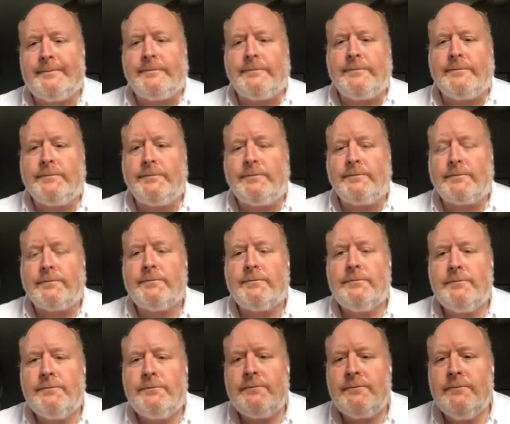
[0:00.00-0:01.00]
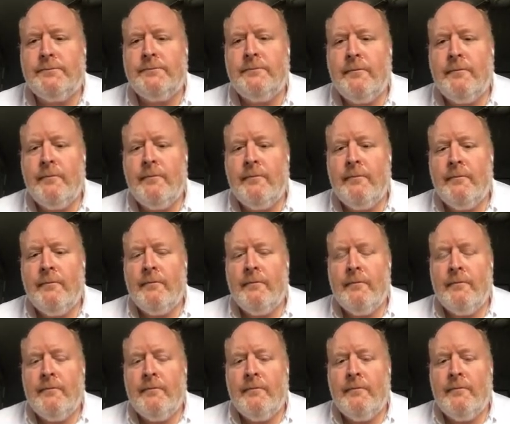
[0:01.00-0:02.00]

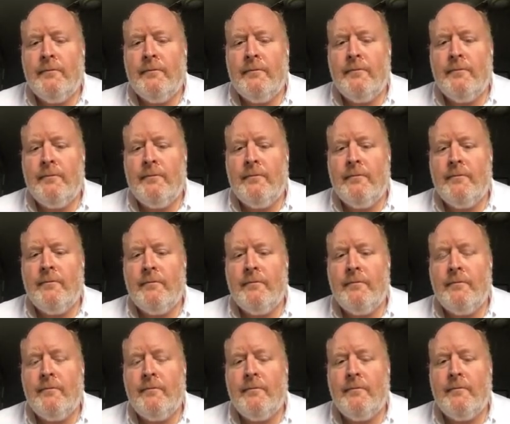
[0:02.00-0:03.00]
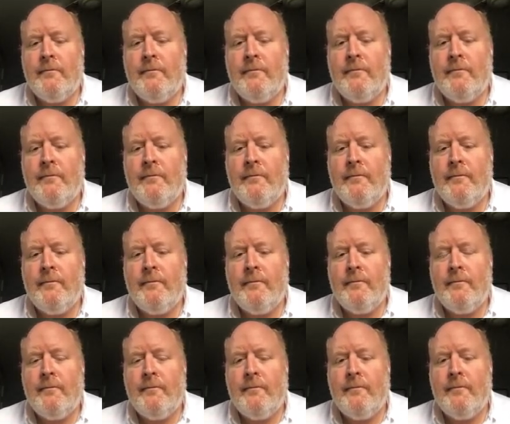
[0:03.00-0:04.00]

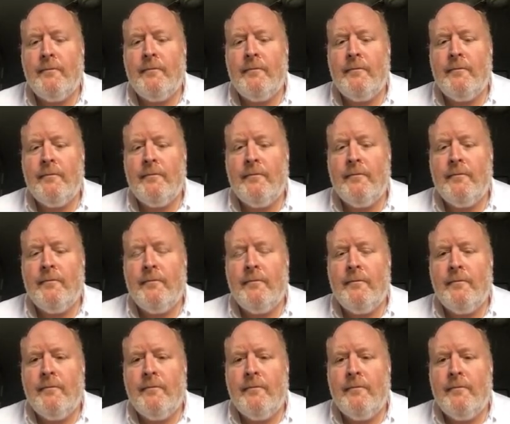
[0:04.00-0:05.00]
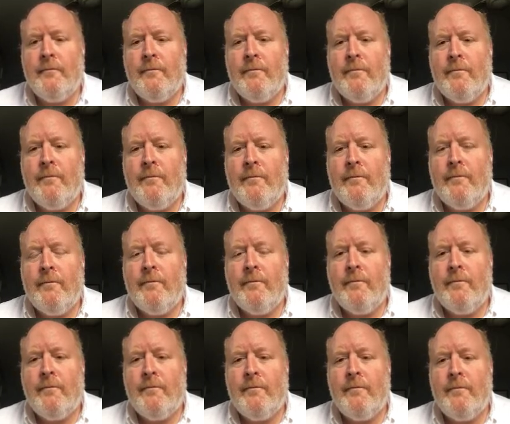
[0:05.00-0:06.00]

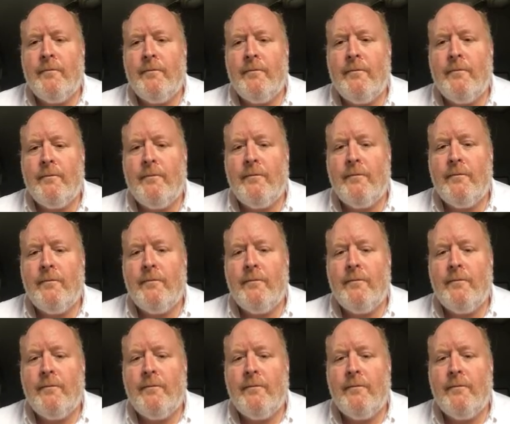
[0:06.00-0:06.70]
No words are spoken by the person on screen.